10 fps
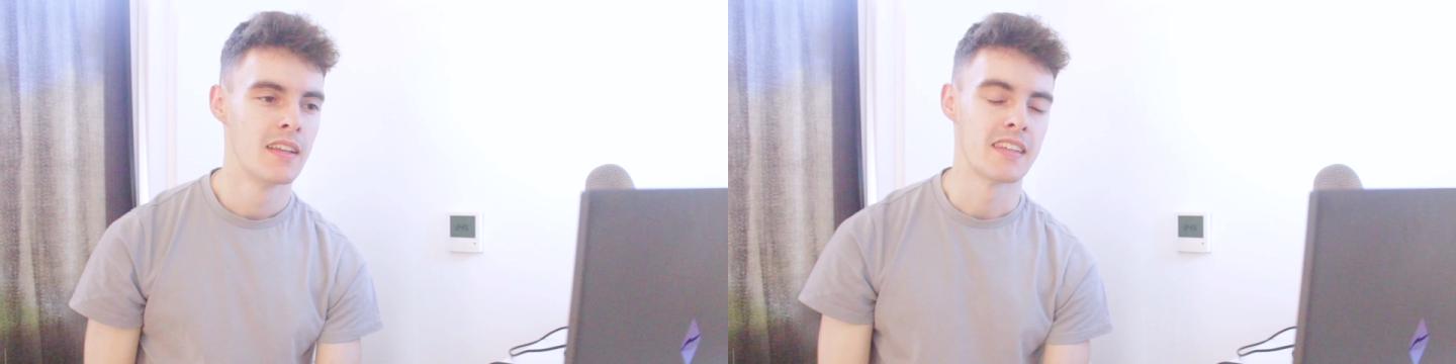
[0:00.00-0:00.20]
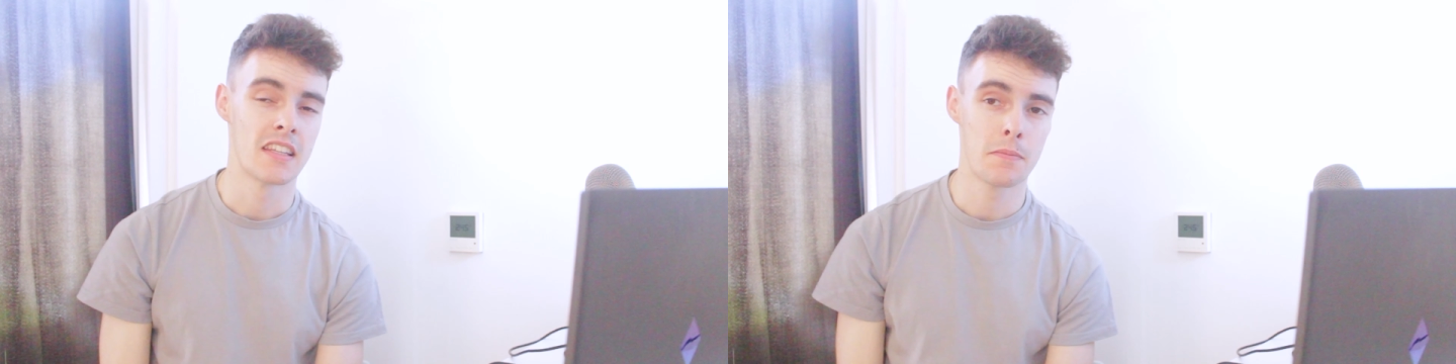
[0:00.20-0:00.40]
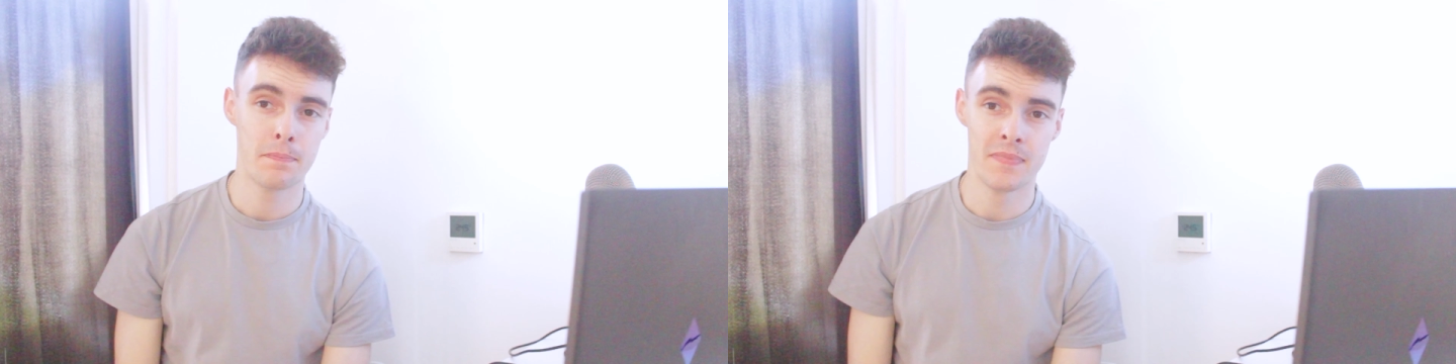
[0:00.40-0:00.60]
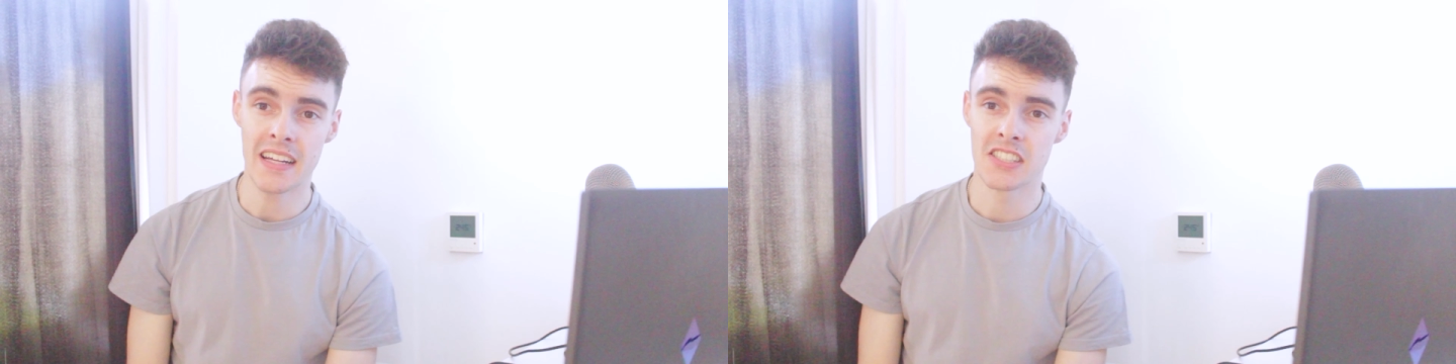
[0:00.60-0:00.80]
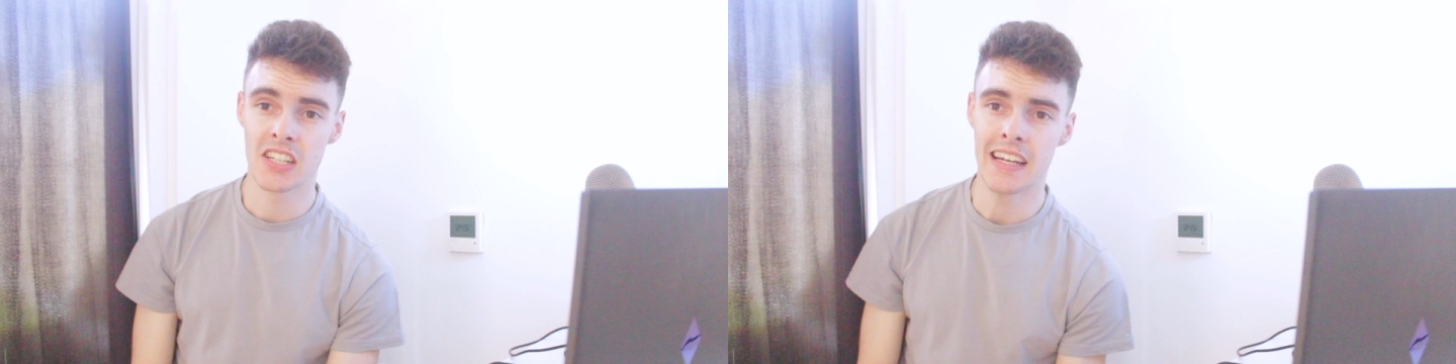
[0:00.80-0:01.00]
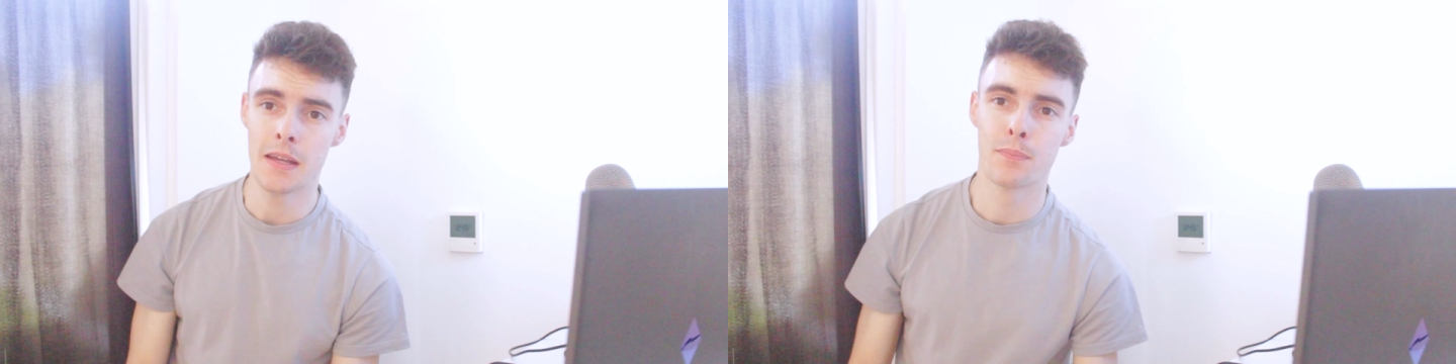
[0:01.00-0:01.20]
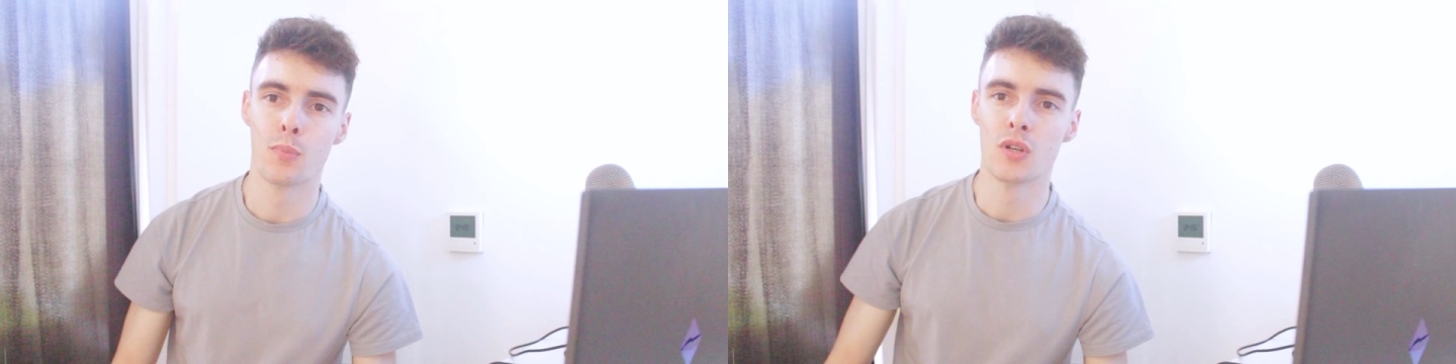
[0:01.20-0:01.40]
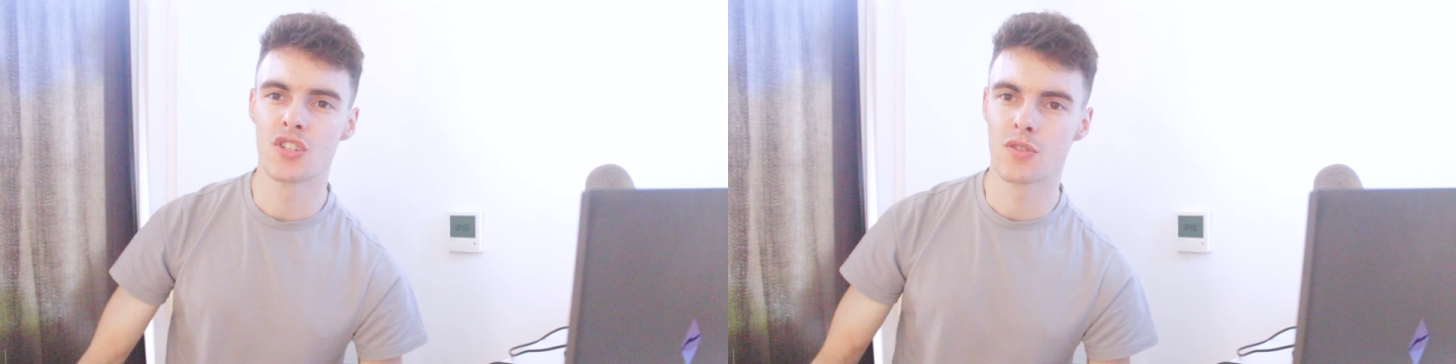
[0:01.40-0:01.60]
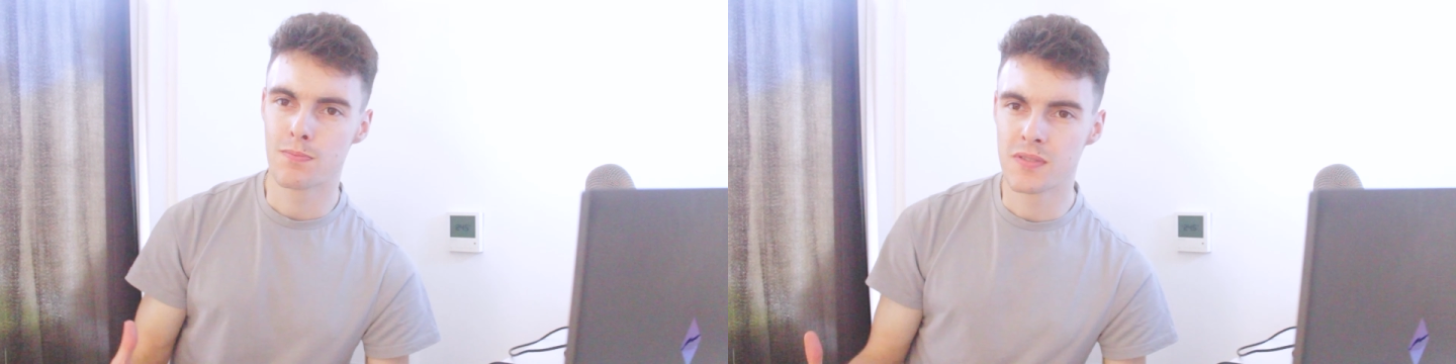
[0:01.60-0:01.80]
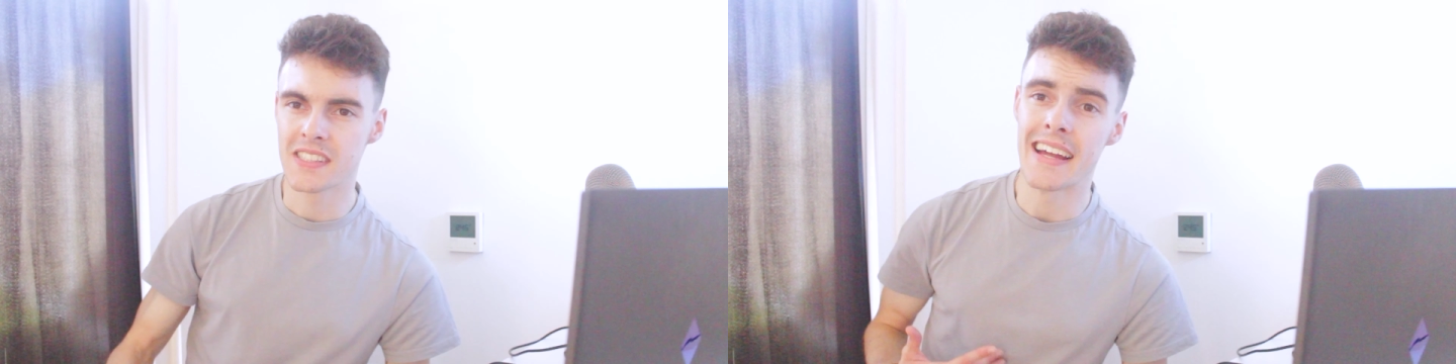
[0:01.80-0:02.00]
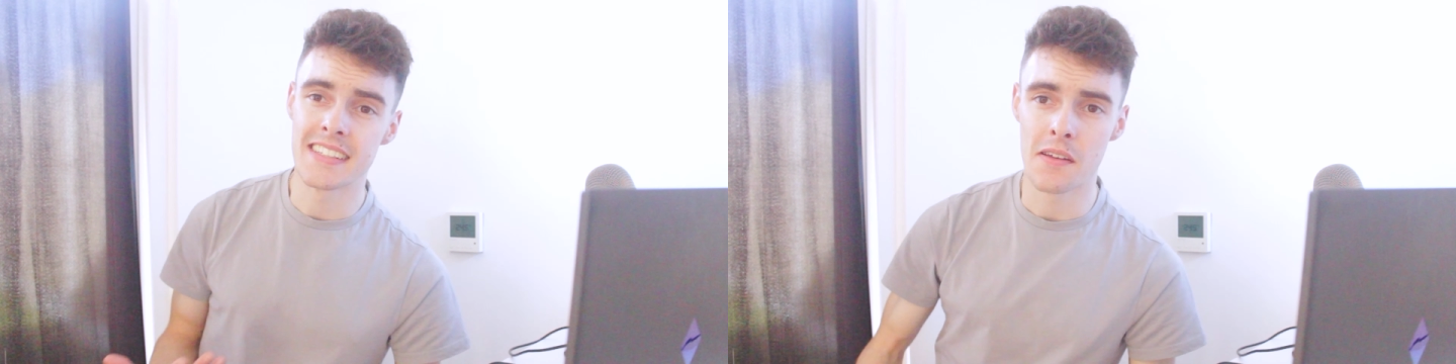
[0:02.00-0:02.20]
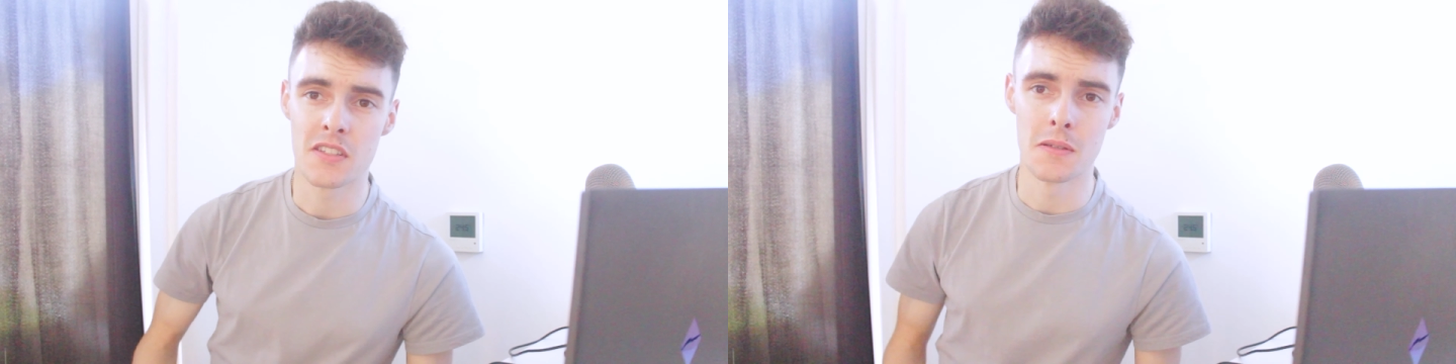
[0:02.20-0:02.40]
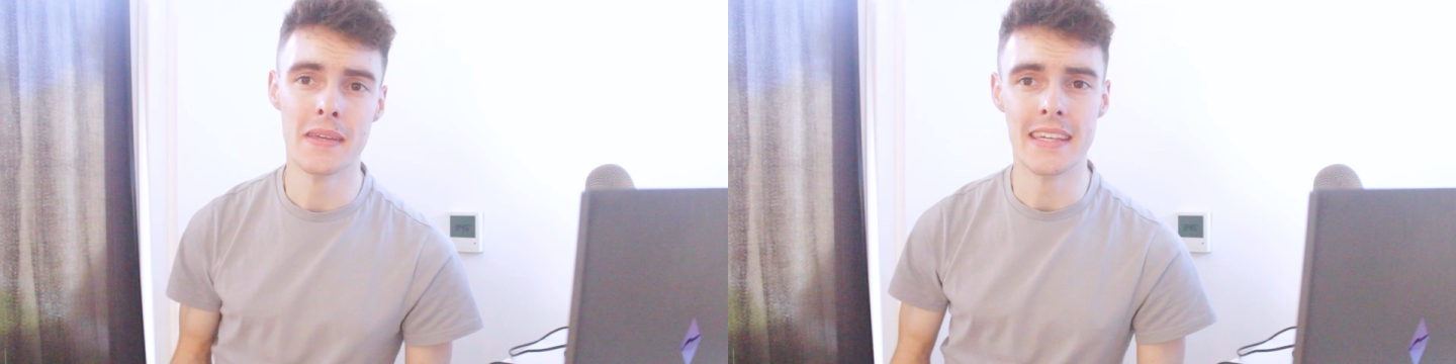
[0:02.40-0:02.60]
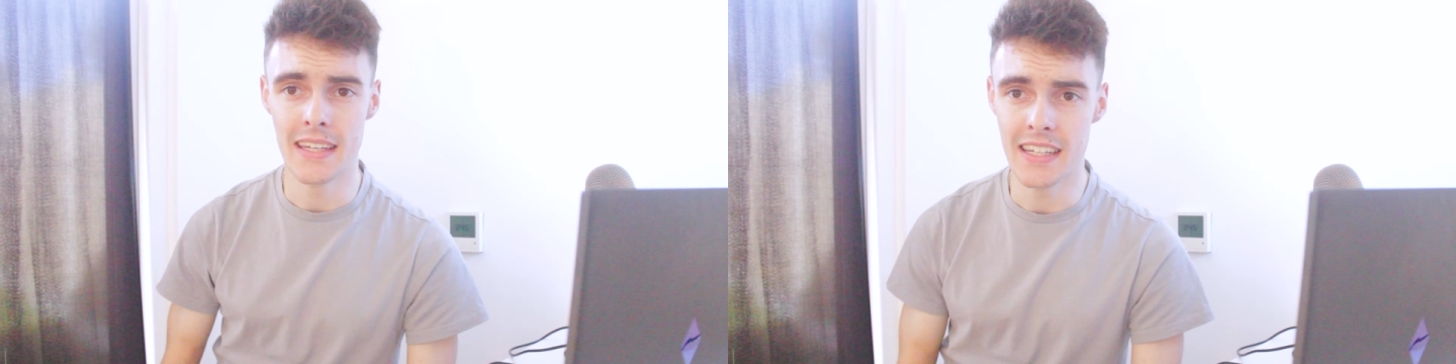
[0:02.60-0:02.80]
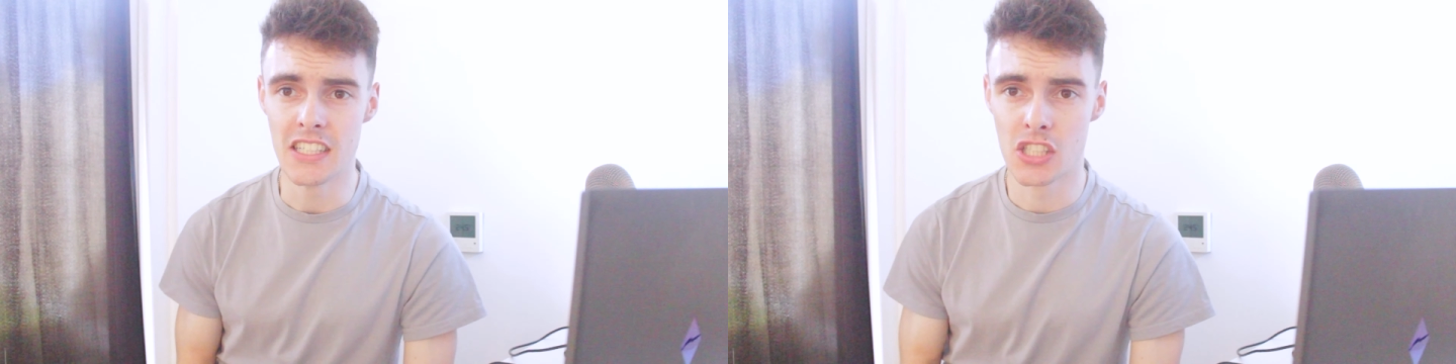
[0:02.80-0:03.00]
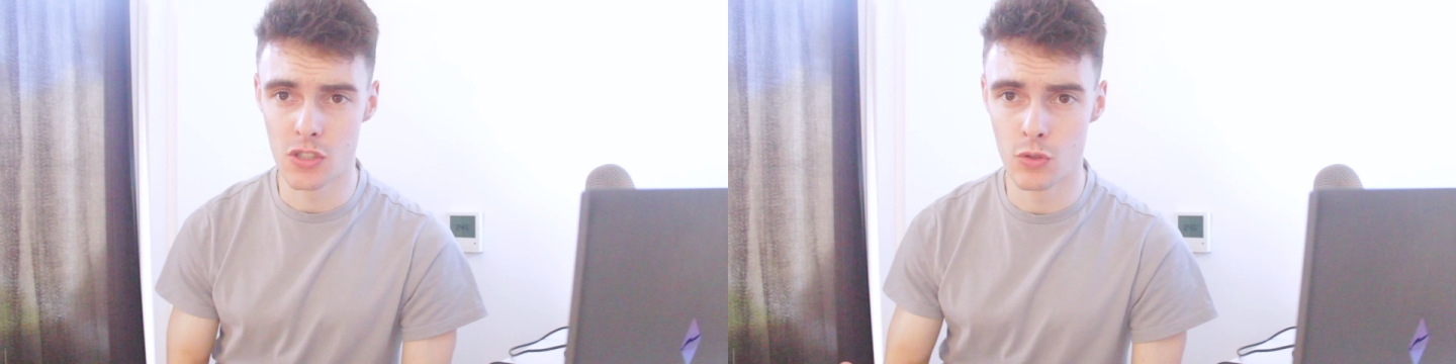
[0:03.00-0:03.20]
Now, the next clip which stands out to me is